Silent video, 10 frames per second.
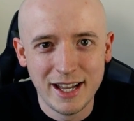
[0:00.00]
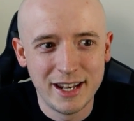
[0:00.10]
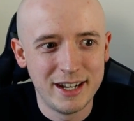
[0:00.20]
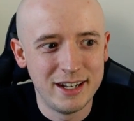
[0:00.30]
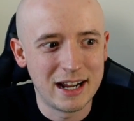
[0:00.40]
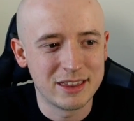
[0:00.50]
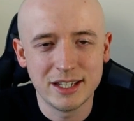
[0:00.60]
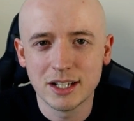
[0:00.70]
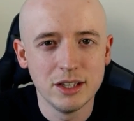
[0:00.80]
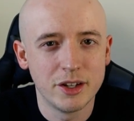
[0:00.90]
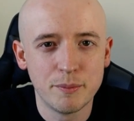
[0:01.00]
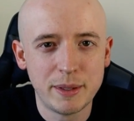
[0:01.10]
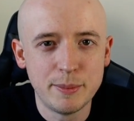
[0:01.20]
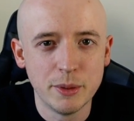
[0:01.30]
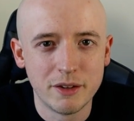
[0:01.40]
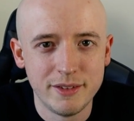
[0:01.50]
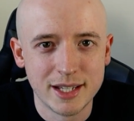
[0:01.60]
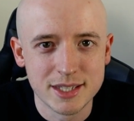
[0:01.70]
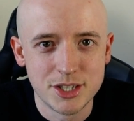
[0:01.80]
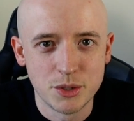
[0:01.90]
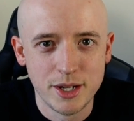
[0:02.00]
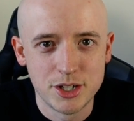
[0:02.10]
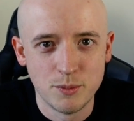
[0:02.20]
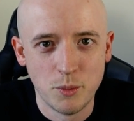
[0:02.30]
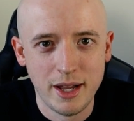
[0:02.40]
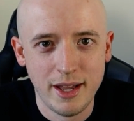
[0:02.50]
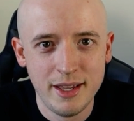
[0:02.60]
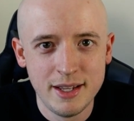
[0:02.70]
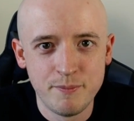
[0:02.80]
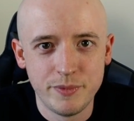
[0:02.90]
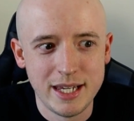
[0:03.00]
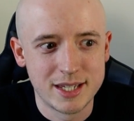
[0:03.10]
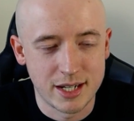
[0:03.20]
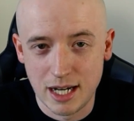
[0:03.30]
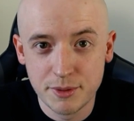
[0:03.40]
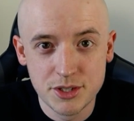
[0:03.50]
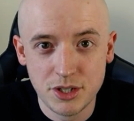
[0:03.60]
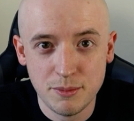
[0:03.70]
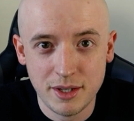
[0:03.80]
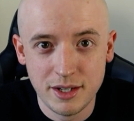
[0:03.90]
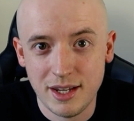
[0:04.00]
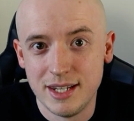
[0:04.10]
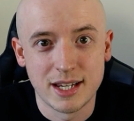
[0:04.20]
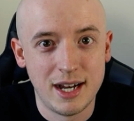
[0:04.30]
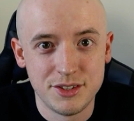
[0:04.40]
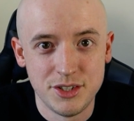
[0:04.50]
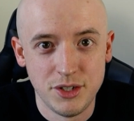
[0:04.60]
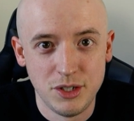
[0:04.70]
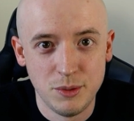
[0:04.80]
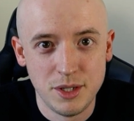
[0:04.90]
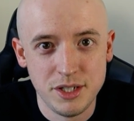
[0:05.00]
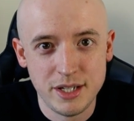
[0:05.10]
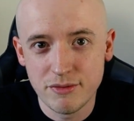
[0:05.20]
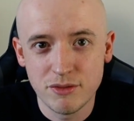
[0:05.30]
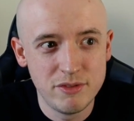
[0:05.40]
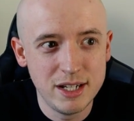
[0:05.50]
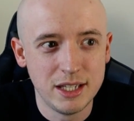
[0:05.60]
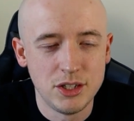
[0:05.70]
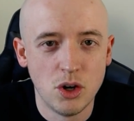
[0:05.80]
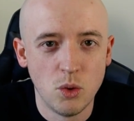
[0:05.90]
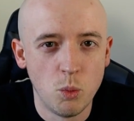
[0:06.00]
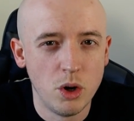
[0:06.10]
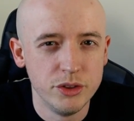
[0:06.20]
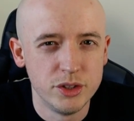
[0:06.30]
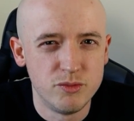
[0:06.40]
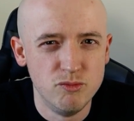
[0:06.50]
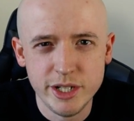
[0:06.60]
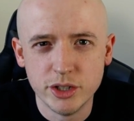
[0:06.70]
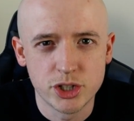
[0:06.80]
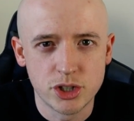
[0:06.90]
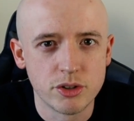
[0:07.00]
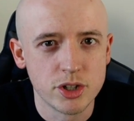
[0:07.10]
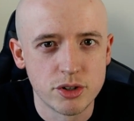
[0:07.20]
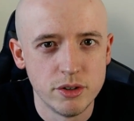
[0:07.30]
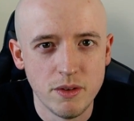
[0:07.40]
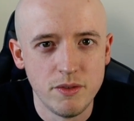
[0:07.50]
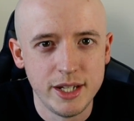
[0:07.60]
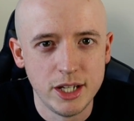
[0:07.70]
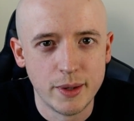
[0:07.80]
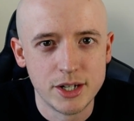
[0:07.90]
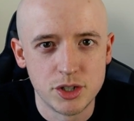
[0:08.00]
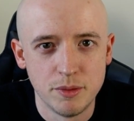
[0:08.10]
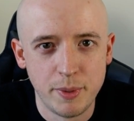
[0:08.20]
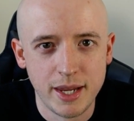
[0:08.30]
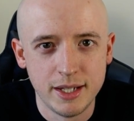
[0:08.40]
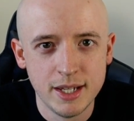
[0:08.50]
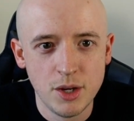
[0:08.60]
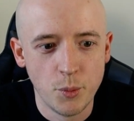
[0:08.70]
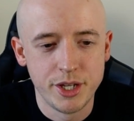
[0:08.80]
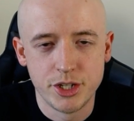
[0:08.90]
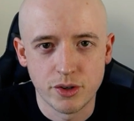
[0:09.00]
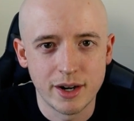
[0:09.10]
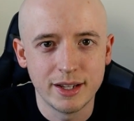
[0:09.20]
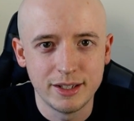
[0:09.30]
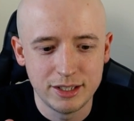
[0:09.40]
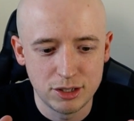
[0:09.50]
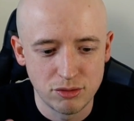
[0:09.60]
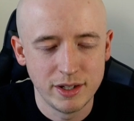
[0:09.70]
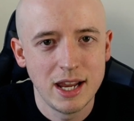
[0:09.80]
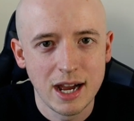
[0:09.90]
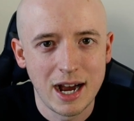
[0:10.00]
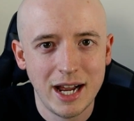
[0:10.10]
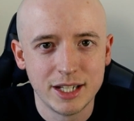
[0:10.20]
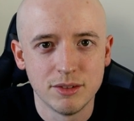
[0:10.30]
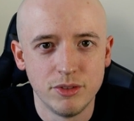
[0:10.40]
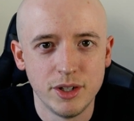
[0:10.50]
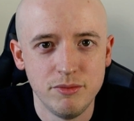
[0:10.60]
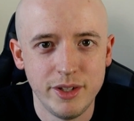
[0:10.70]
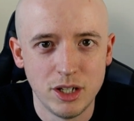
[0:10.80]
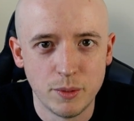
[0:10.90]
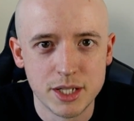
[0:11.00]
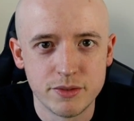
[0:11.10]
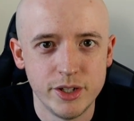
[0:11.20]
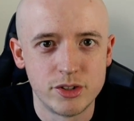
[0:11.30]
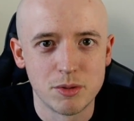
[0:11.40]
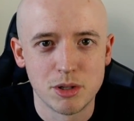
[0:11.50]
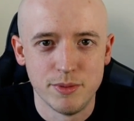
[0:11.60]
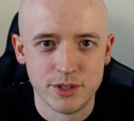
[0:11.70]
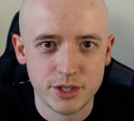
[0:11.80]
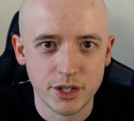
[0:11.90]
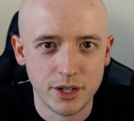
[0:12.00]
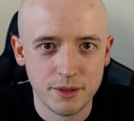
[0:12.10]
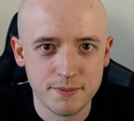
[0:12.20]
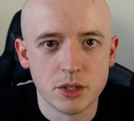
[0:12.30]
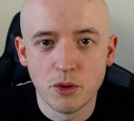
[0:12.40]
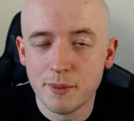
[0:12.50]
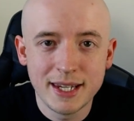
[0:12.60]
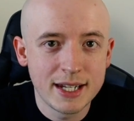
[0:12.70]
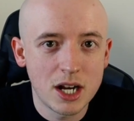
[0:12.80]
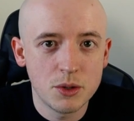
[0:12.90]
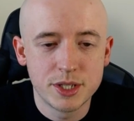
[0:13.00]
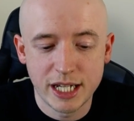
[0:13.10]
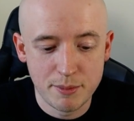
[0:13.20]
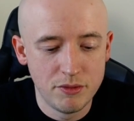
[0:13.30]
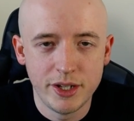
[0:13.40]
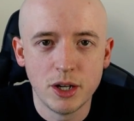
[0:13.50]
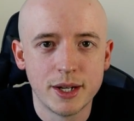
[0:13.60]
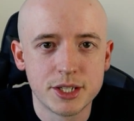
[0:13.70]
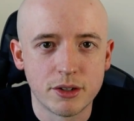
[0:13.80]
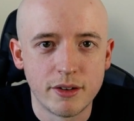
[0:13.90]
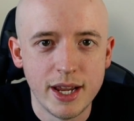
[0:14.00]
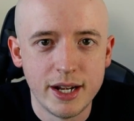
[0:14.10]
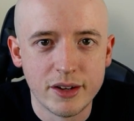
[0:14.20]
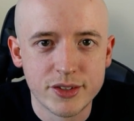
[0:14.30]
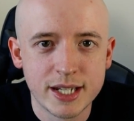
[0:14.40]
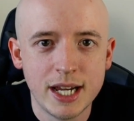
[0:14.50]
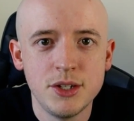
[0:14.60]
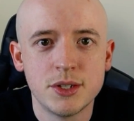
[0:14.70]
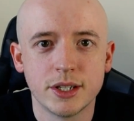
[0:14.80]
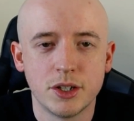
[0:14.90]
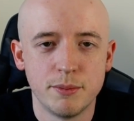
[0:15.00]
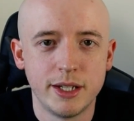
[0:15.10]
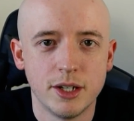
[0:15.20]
And I think a lot of people are in that situation where it's time consuming and it's hard to do, and you never really know what the real structure of a video ad should be when you're trying to create high converting video ads for your dropshipping store. So for me now, to get my video ads created, I've started using the company